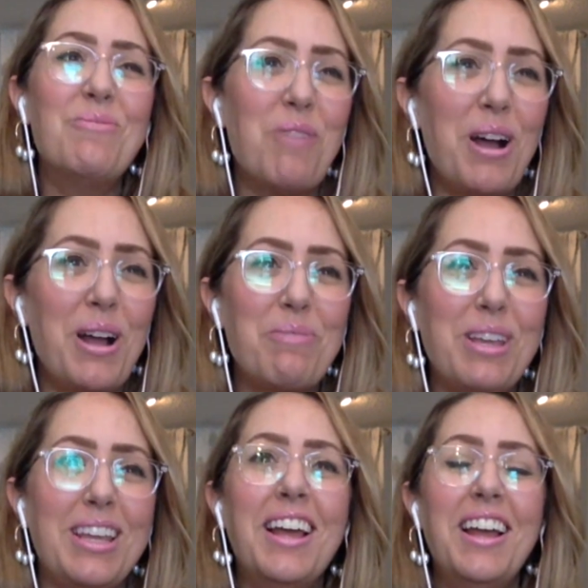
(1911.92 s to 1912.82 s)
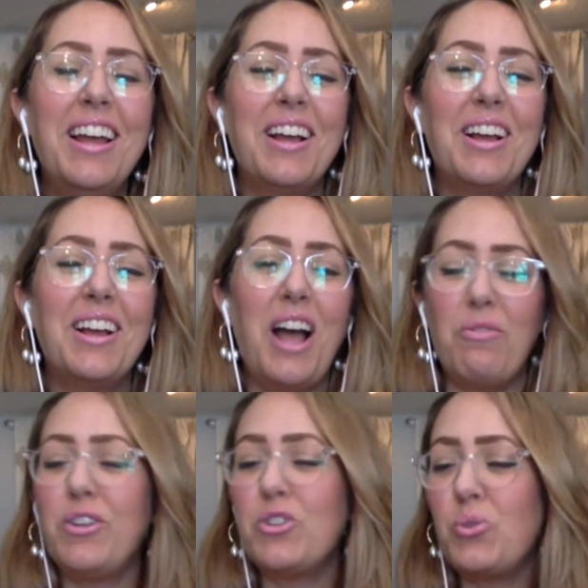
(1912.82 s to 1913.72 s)
and why we uh,
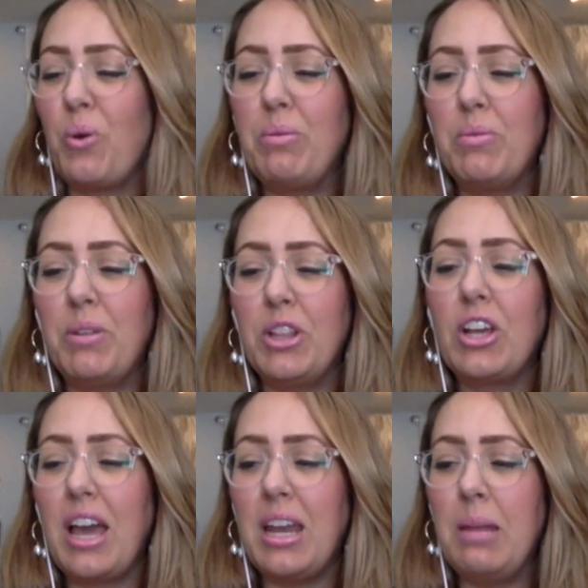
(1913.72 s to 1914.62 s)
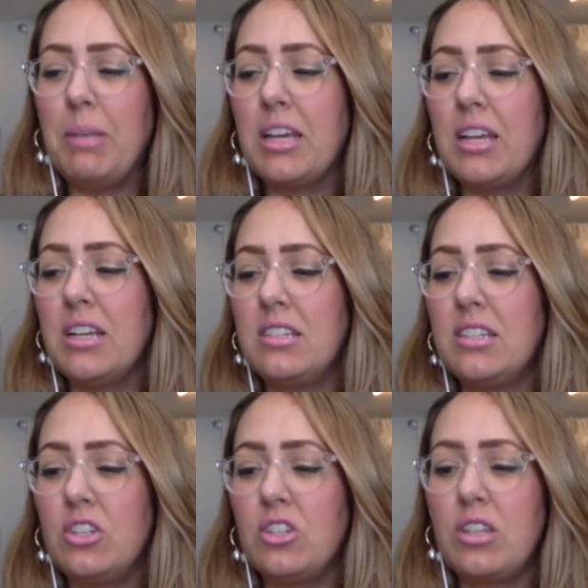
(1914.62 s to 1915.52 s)
feel joy when we look at it because
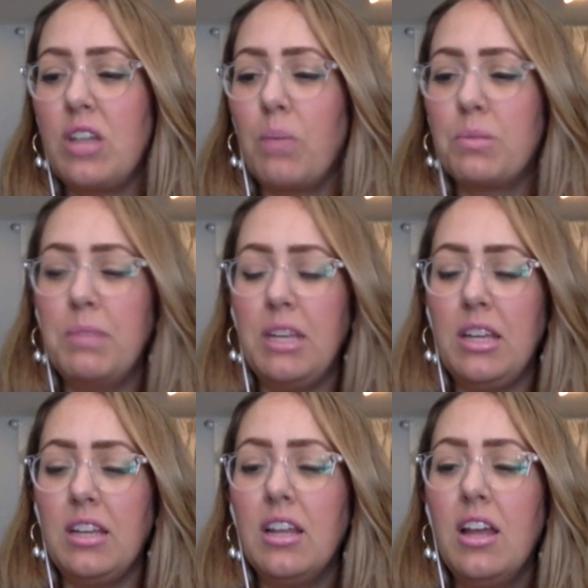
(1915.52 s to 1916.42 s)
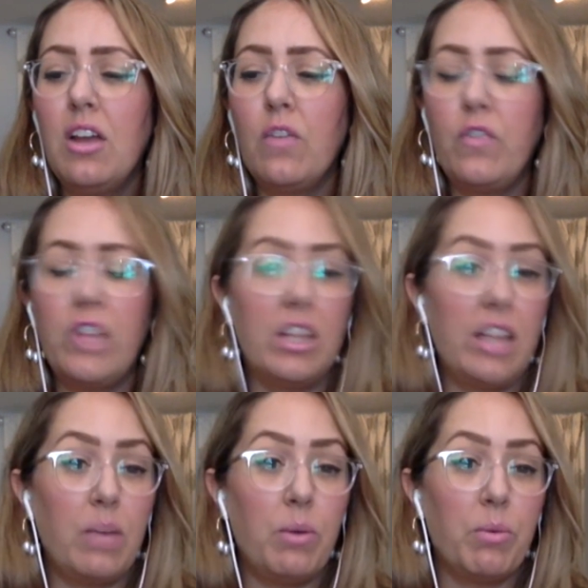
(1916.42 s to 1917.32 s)
it just helps me feel
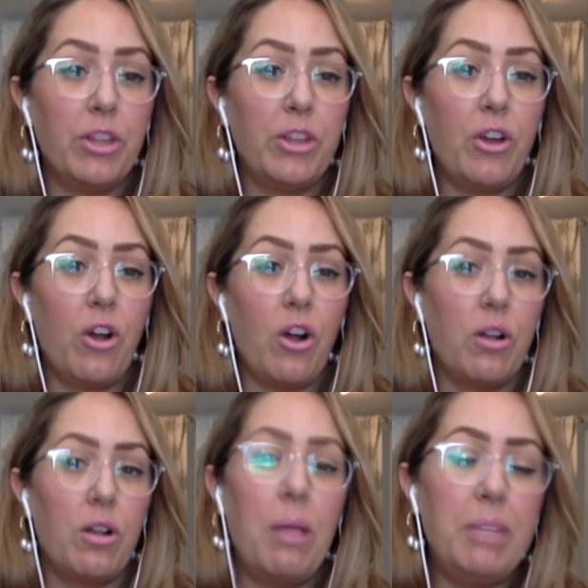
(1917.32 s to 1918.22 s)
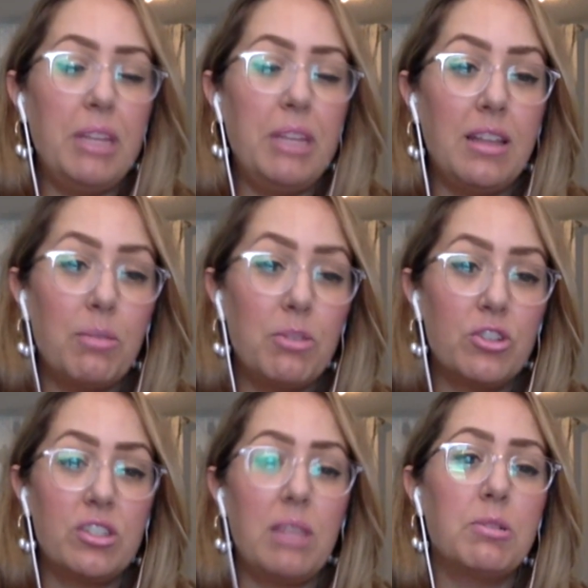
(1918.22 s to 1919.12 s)
like we really are uh, meeting that mission
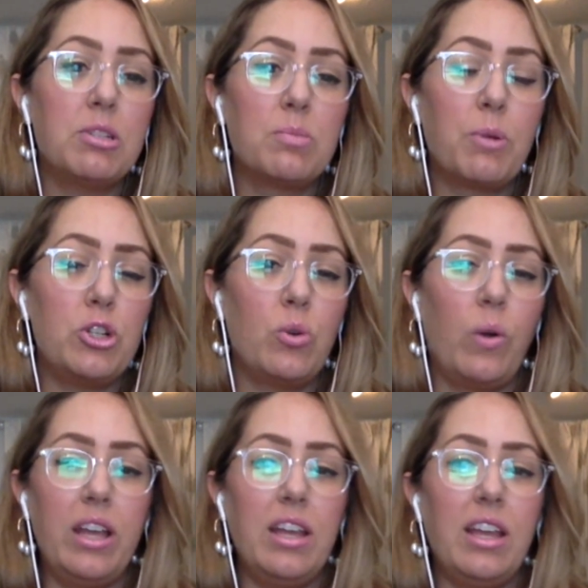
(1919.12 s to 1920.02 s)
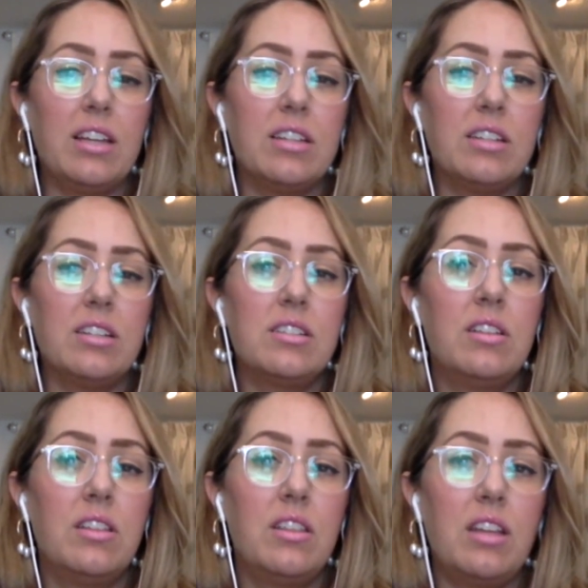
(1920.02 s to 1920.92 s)
statement to spread joy and
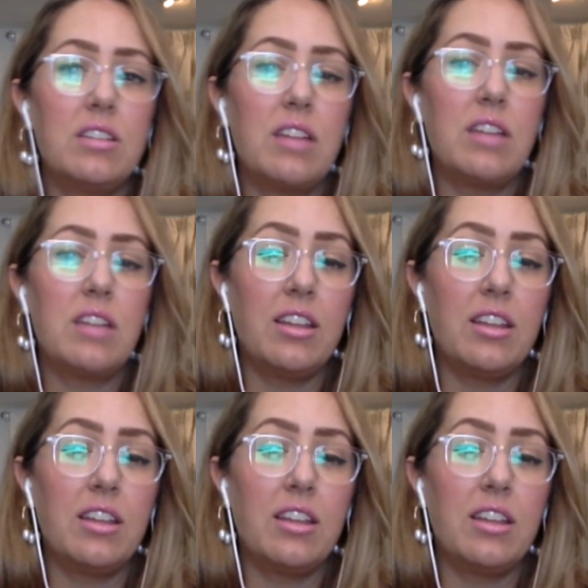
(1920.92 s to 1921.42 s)
that I